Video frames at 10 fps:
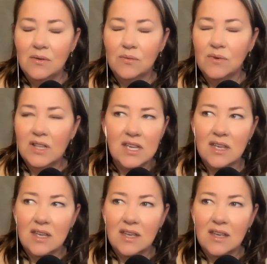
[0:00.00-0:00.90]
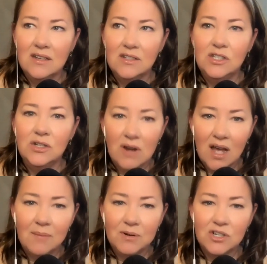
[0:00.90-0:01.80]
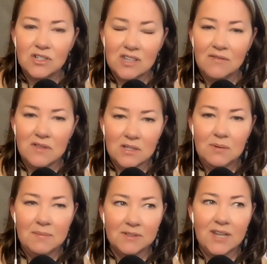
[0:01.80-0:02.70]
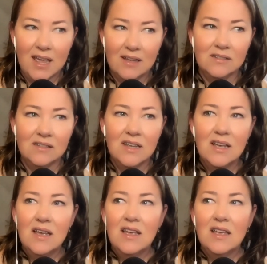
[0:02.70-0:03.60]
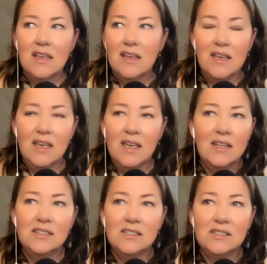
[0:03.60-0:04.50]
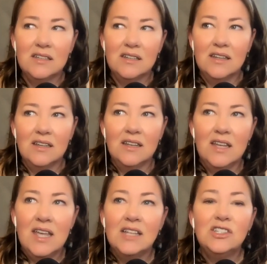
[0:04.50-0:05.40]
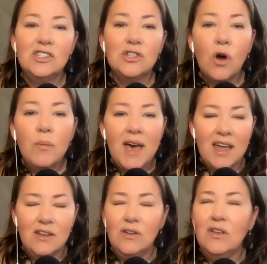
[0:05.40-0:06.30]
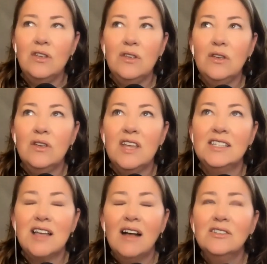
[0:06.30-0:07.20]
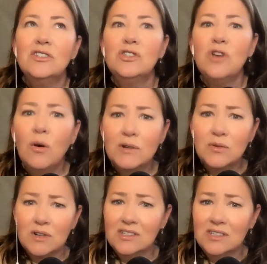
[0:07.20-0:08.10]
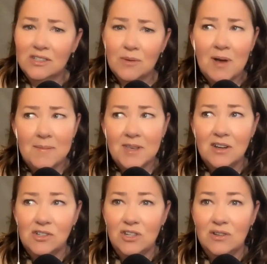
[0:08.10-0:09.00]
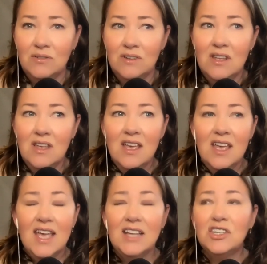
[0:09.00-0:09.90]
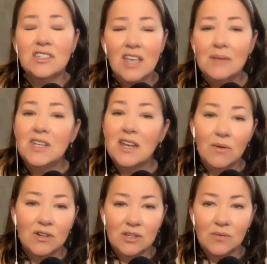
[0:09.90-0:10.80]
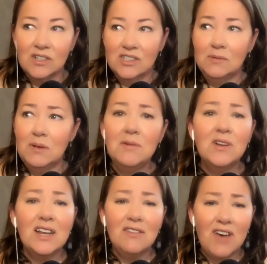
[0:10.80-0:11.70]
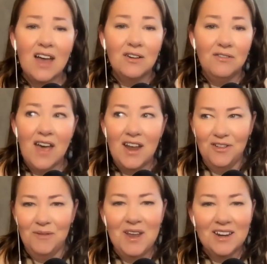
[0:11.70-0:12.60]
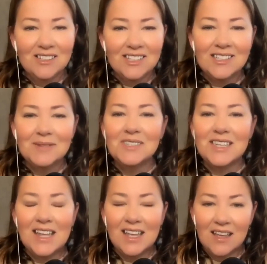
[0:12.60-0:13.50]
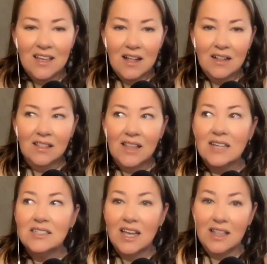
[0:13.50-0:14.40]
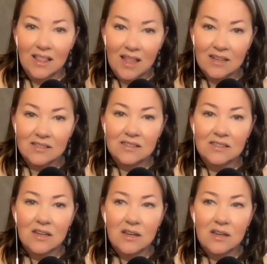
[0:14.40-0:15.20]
really do not put yourself in these people's hands. It's so bad. It's gotten so much worse since Obamacare too. It just keeps getting worse and worse. As people are getting fatter and fatter, the medical system is getting less and less